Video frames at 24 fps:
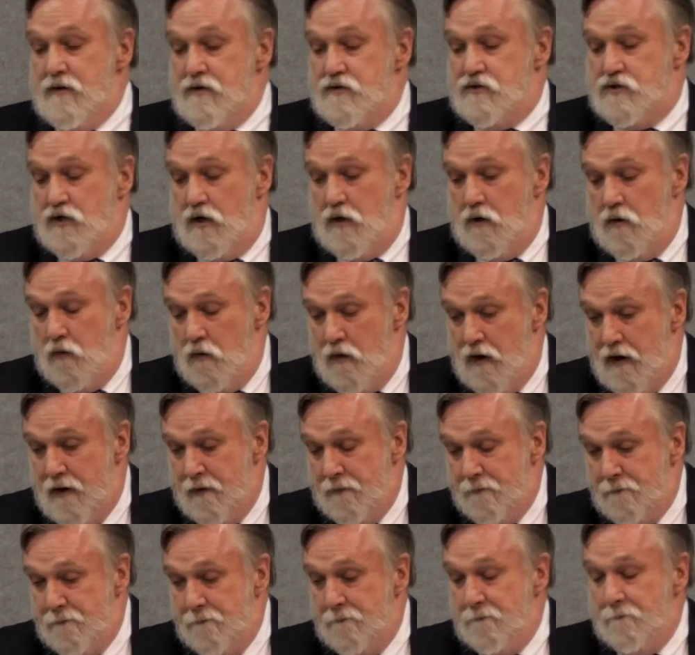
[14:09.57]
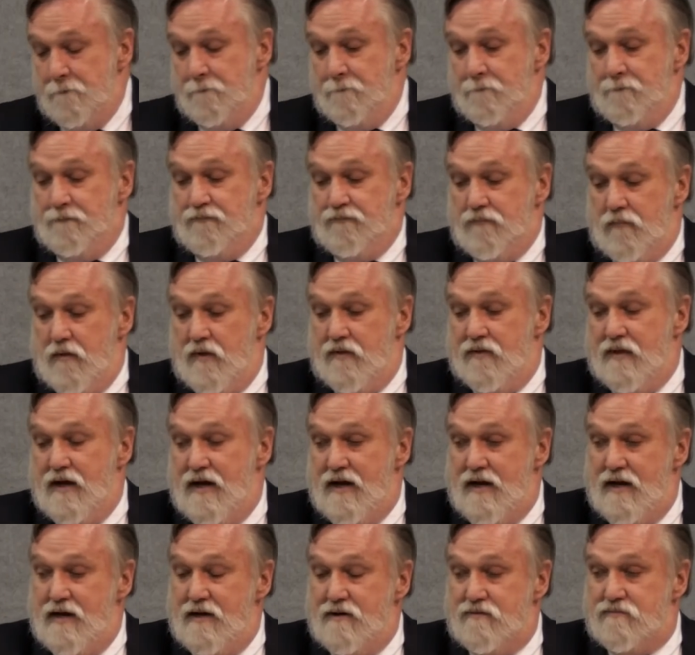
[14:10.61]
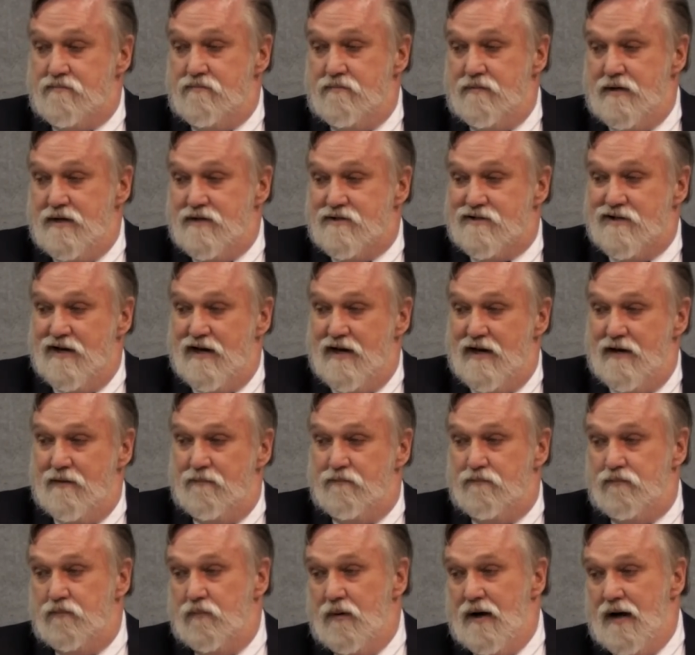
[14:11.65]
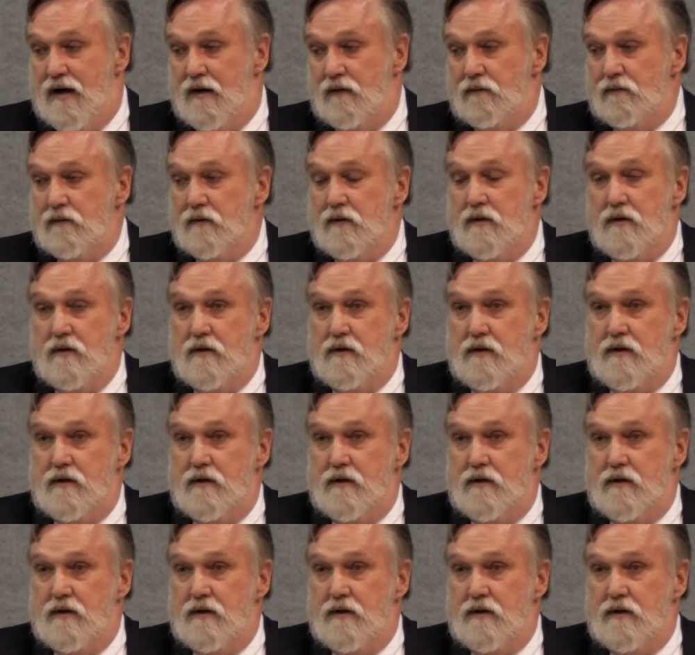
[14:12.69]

So um, they, they say, well...